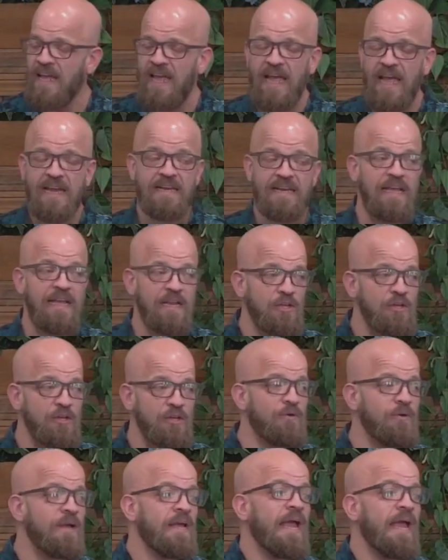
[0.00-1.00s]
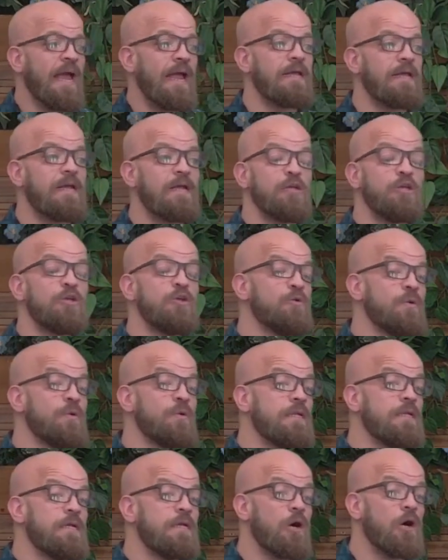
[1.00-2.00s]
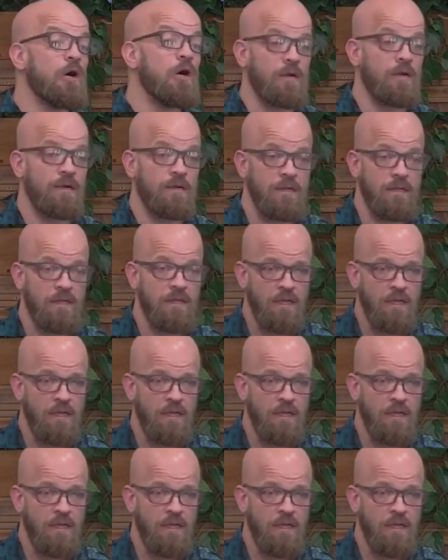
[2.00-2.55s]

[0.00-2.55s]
and hit you and hit you really hard.